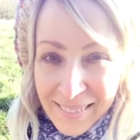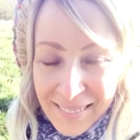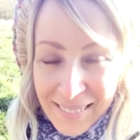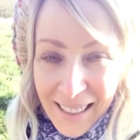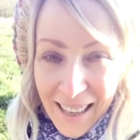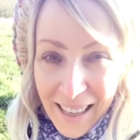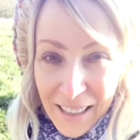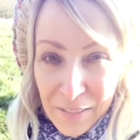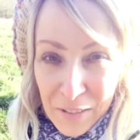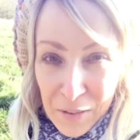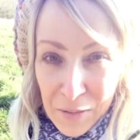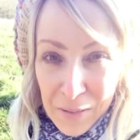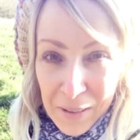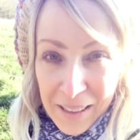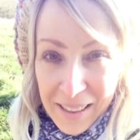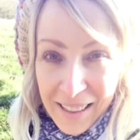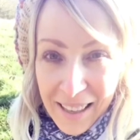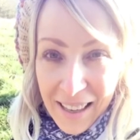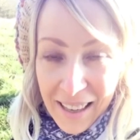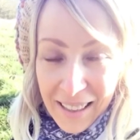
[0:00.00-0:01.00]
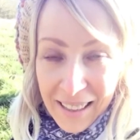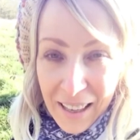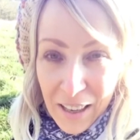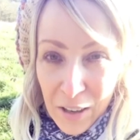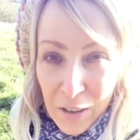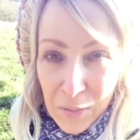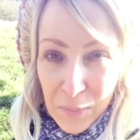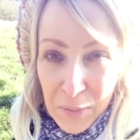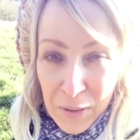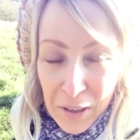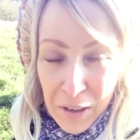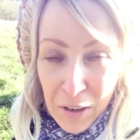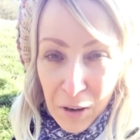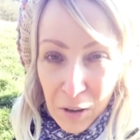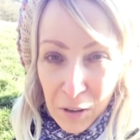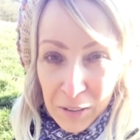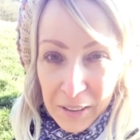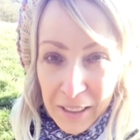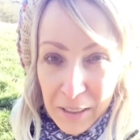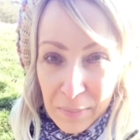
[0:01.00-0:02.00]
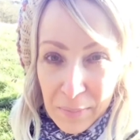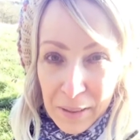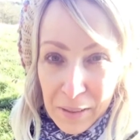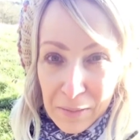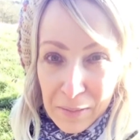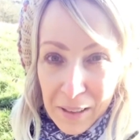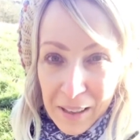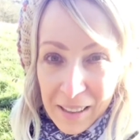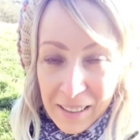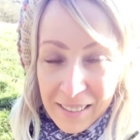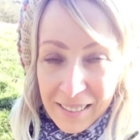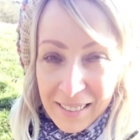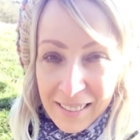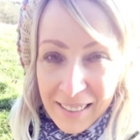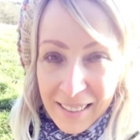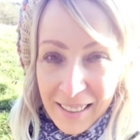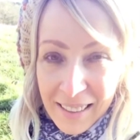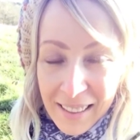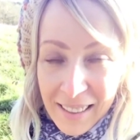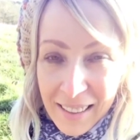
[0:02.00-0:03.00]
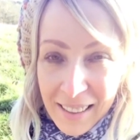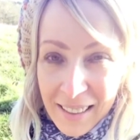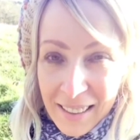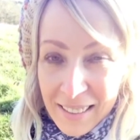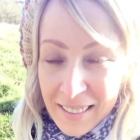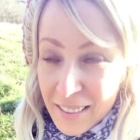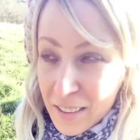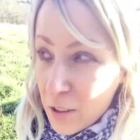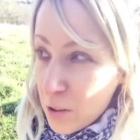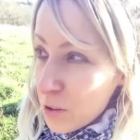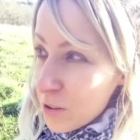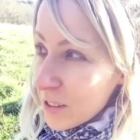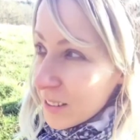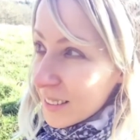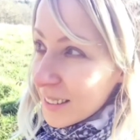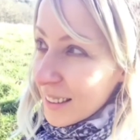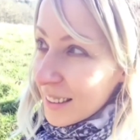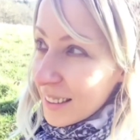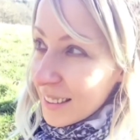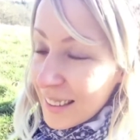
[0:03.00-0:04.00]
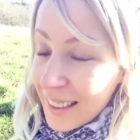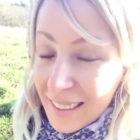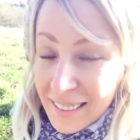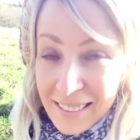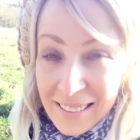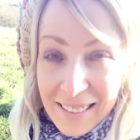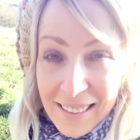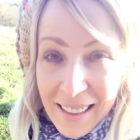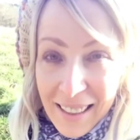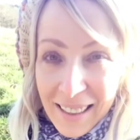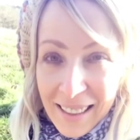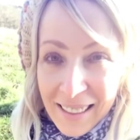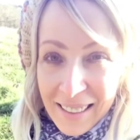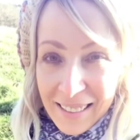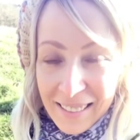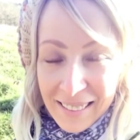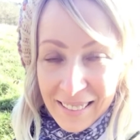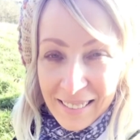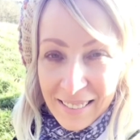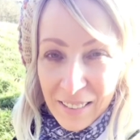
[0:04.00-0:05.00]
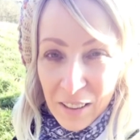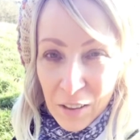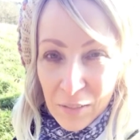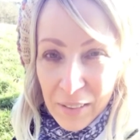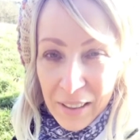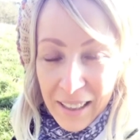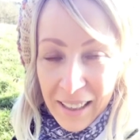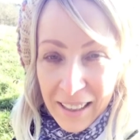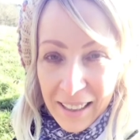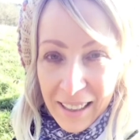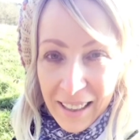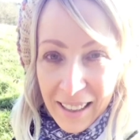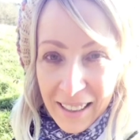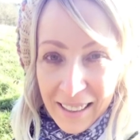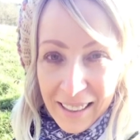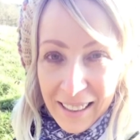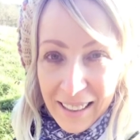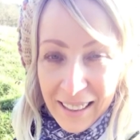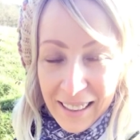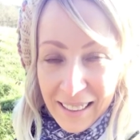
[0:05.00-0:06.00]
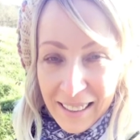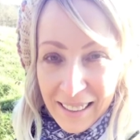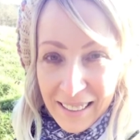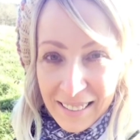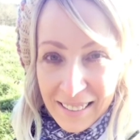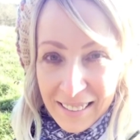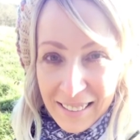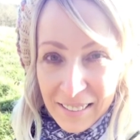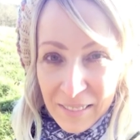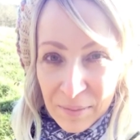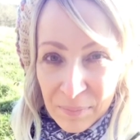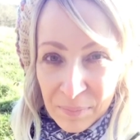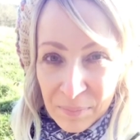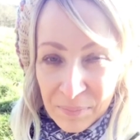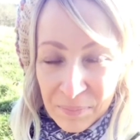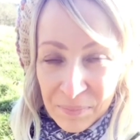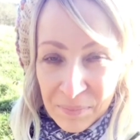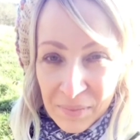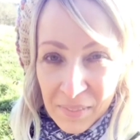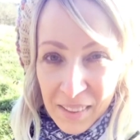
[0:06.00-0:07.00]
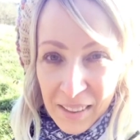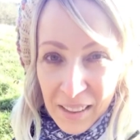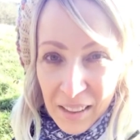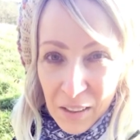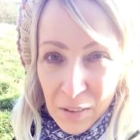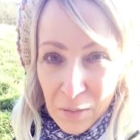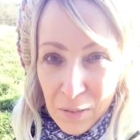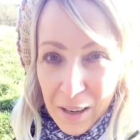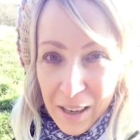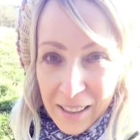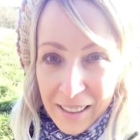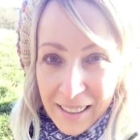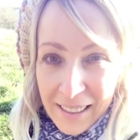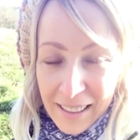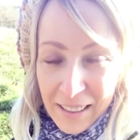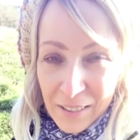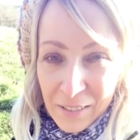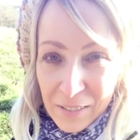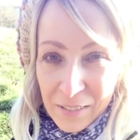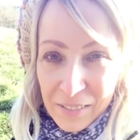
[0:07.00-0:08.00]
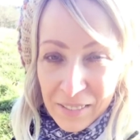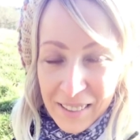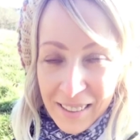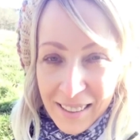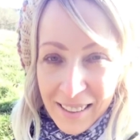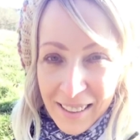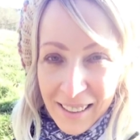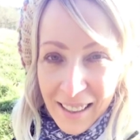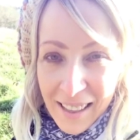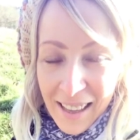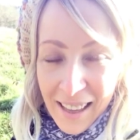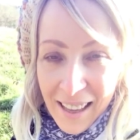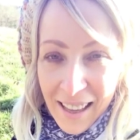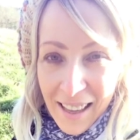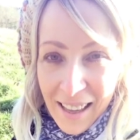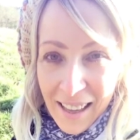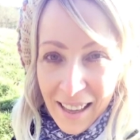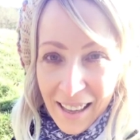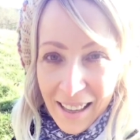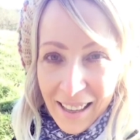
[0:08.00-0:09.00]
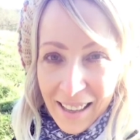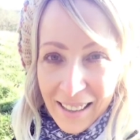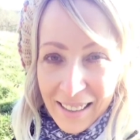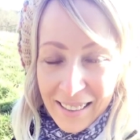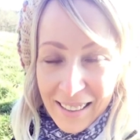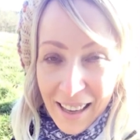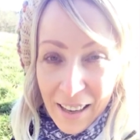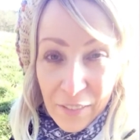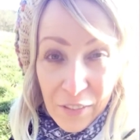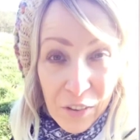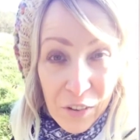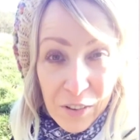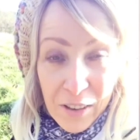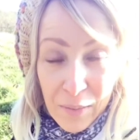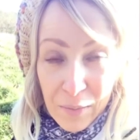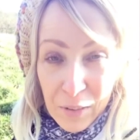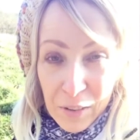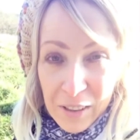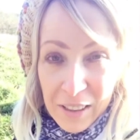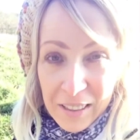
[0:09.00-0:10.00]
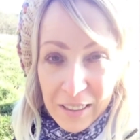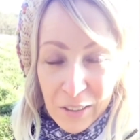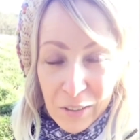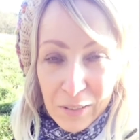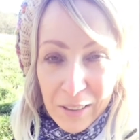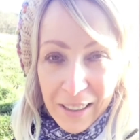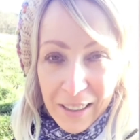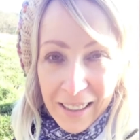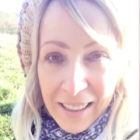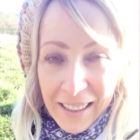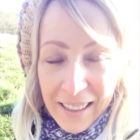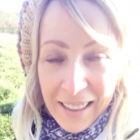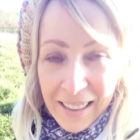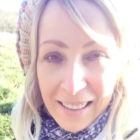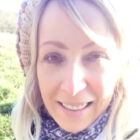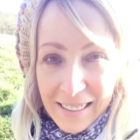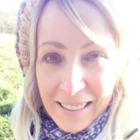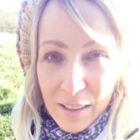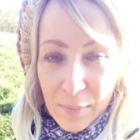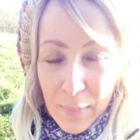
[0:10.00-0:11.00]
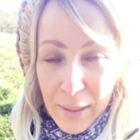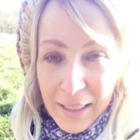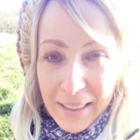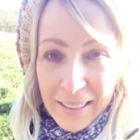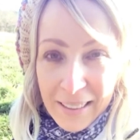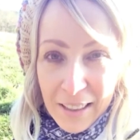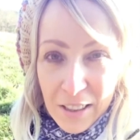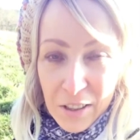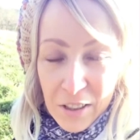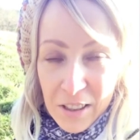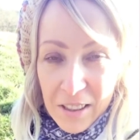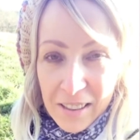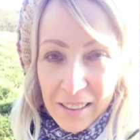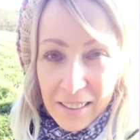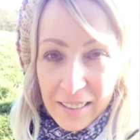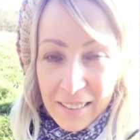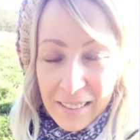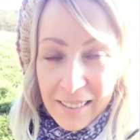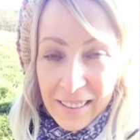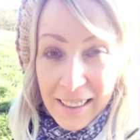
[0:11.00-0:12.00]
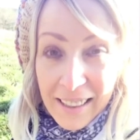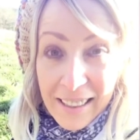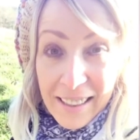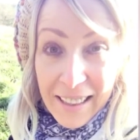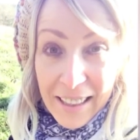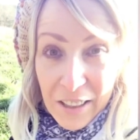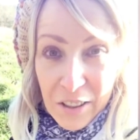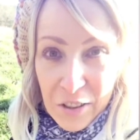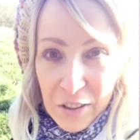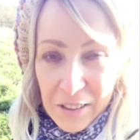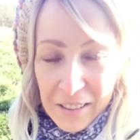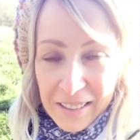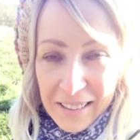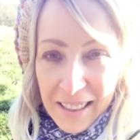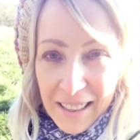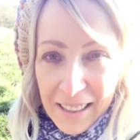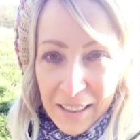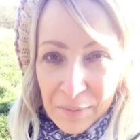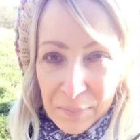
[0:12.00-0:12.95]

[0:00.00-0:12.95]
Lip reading: Hey everyone, I hope you're all keeping well. It's a gorgeous sunny day today over here in England, where I live. And I thought I'm gonna do a little meditation in nature today.